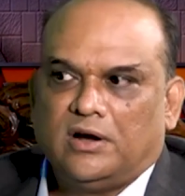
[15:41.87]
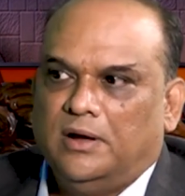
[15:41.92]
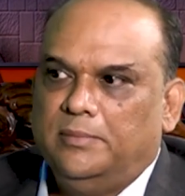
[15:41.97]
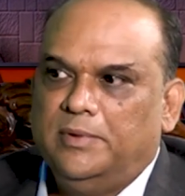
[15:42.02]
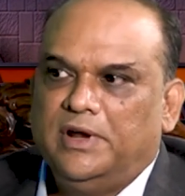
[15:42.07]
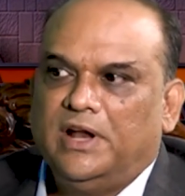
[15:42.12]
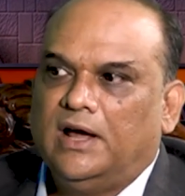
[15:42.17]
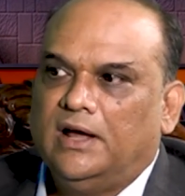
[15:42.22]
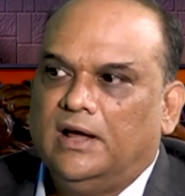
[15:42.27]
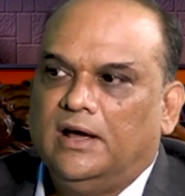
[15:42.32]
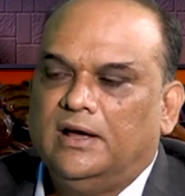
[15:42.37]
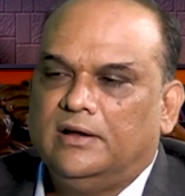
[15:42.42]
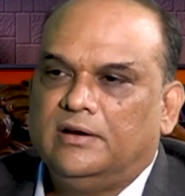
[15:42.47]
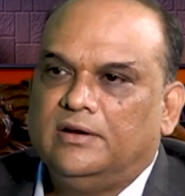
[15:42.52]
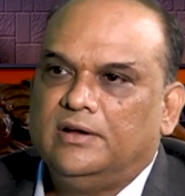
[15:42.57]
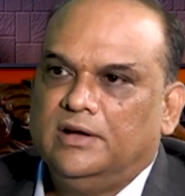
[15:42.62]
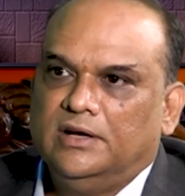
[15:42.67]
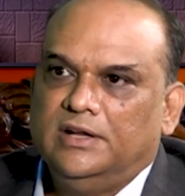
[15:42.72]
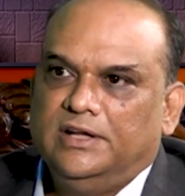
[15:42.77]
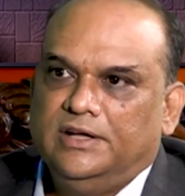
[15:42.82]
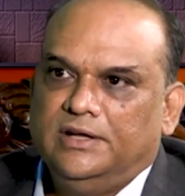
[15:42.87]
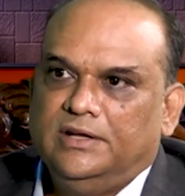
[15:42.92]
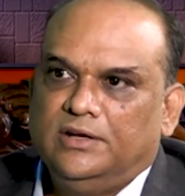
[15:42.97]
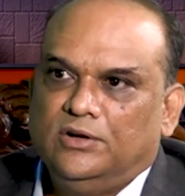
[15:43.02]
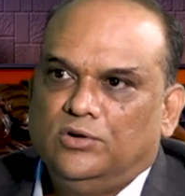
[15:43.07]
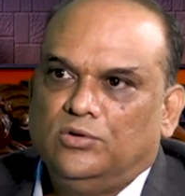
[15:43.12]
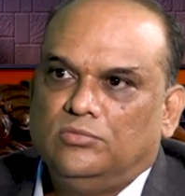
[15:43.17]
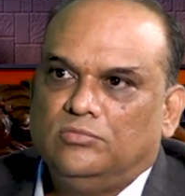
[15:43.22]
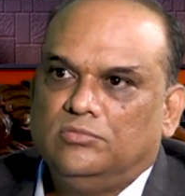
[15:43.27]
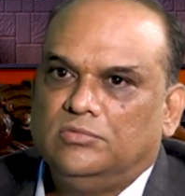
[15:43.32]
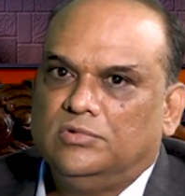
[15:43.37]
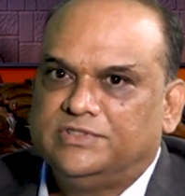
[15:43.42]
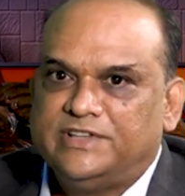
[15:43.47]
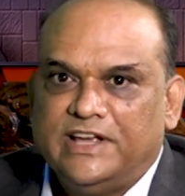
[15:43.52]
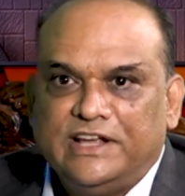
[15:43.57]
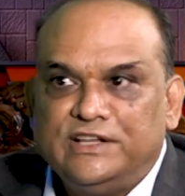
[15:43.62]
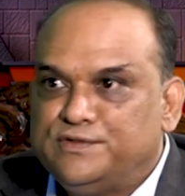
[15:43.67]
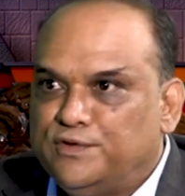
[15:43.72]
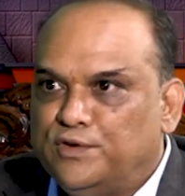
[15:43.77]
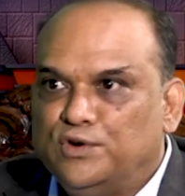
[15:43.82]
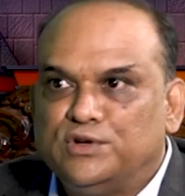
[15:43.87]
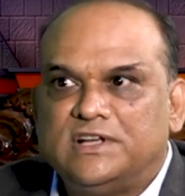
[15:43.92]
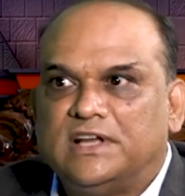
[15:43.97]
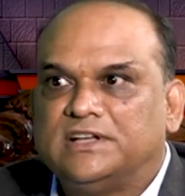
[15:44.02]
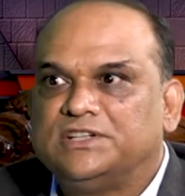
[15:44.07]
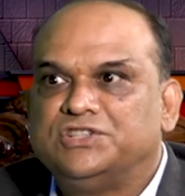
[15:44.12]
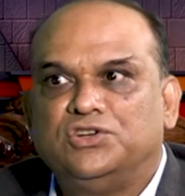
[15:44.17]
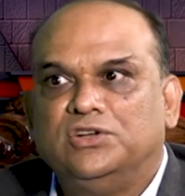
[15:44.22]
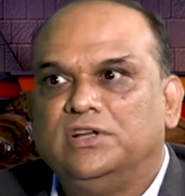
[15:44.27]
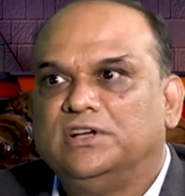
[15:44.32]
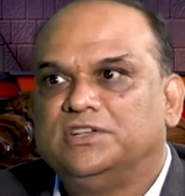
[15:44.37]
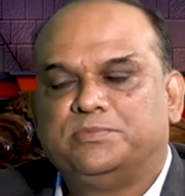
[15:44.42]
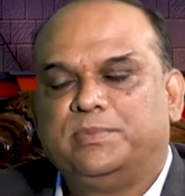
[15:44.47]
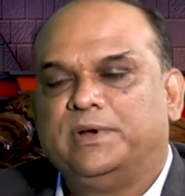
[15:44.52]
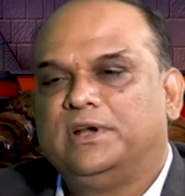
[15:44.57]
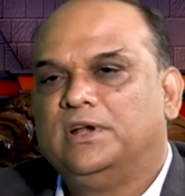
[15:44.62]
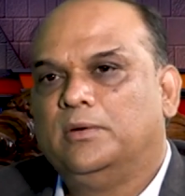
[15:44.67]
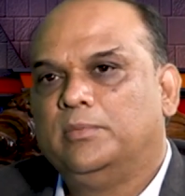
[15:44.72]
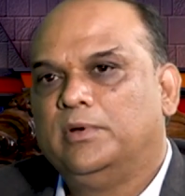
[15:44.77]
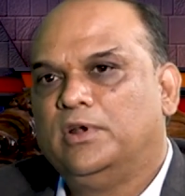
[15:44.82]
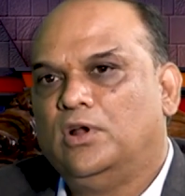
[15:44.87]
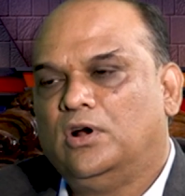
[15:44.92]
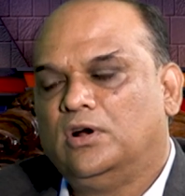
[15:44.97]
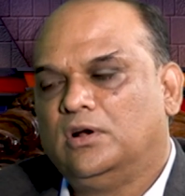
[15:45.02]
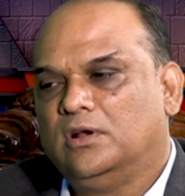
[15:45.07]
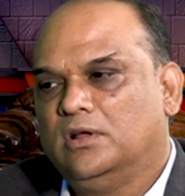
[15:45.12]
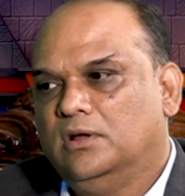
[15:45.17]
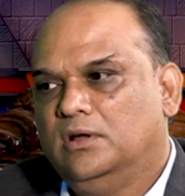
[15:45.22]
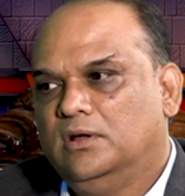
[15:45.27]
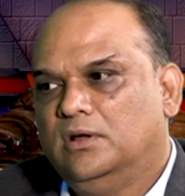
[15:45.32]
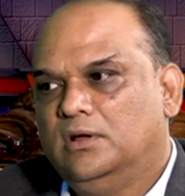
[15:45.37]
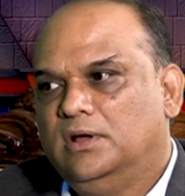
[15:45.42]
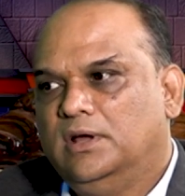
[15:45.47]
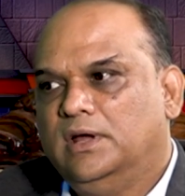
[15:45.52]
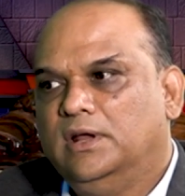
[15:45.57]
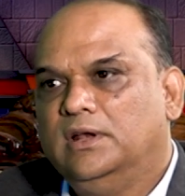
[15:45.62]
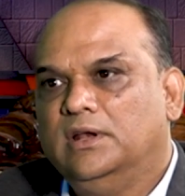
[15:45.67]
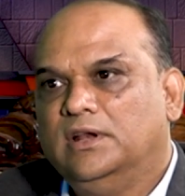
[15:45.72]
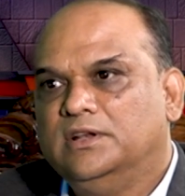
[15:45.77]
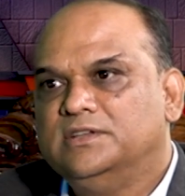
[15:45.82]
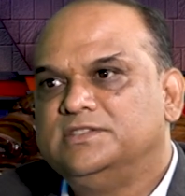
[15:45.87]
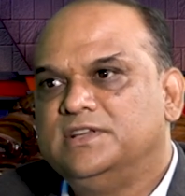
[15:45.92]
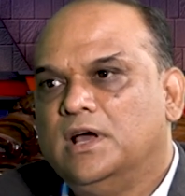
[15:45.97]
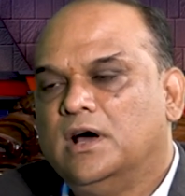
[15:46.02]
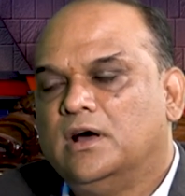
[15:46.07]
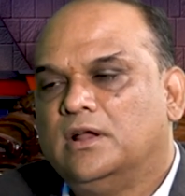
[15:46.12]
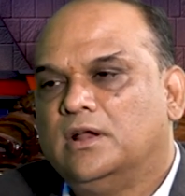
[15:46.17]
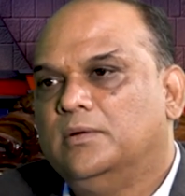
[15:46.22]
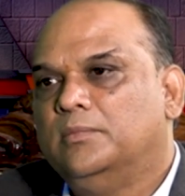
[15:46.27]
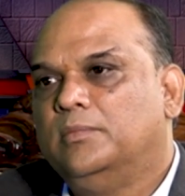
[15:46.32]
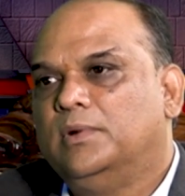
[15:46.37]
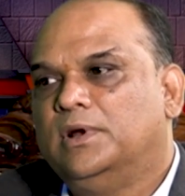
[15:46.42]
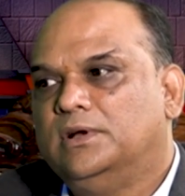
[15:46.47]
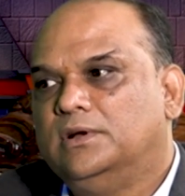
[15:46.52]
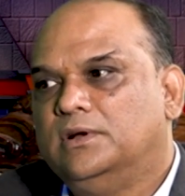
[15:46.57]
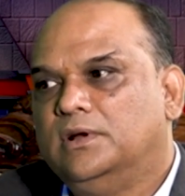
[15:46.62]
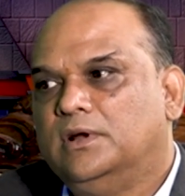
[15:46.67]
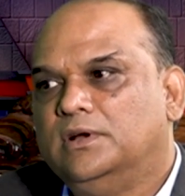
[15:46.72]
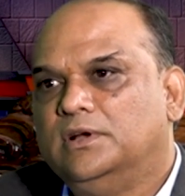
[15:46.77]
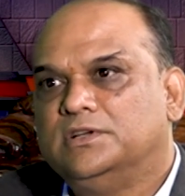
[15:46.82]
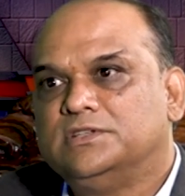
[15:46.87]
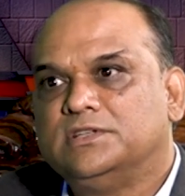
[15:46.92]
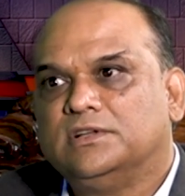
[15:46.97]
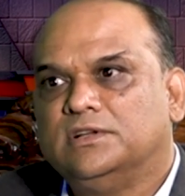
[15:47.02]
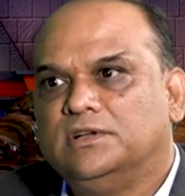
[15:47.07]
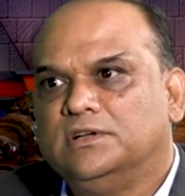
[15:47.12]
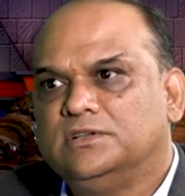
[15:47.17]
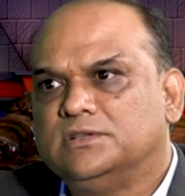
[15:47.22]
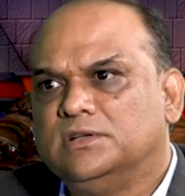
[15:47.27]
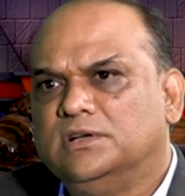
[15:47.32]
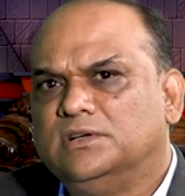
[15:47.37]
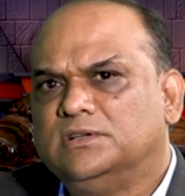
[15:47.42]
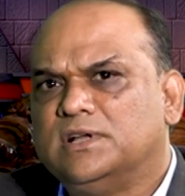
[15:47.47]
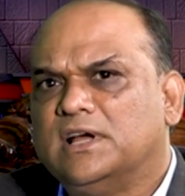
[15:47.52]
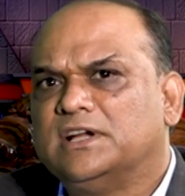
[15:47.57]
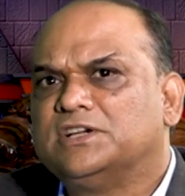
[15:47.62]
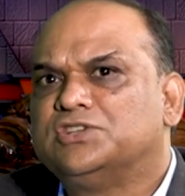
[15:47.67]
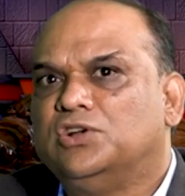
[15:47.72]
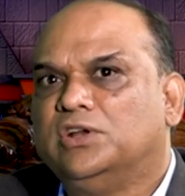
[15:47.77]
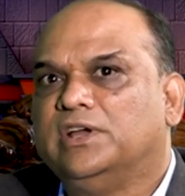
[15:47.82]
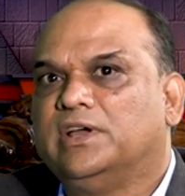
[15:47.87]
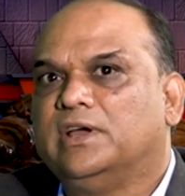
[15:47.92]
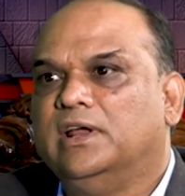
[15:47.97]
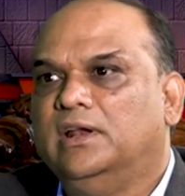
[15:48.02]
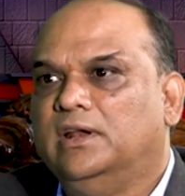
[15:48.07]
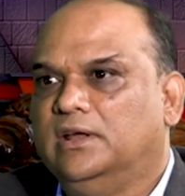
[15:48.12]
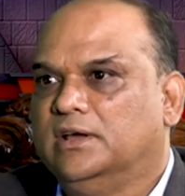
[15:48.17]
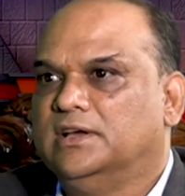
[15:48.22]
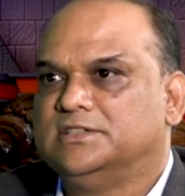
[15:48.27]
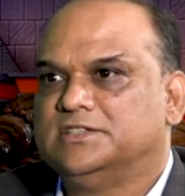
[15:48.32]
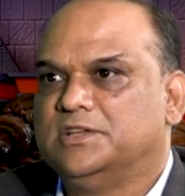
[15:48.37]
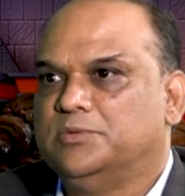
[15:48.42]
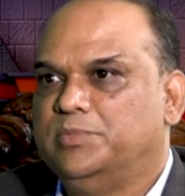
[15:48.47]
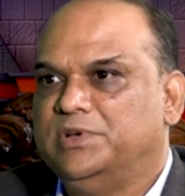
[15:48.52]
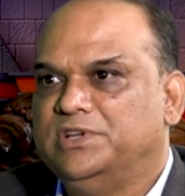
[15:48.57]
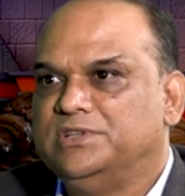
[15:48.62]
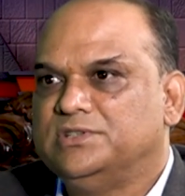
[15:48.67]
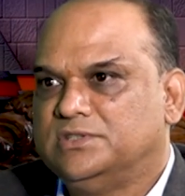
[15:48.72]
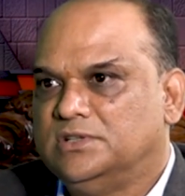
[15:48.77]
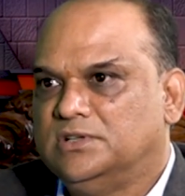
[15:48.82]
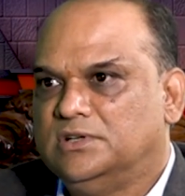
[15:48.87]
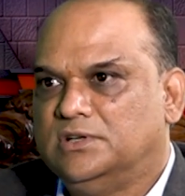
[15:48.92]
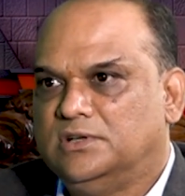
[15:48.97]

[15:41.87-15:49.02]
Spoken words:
I mean, I really, Salesforce actually has picked up a lot in CRM, and it's actually killing SAP's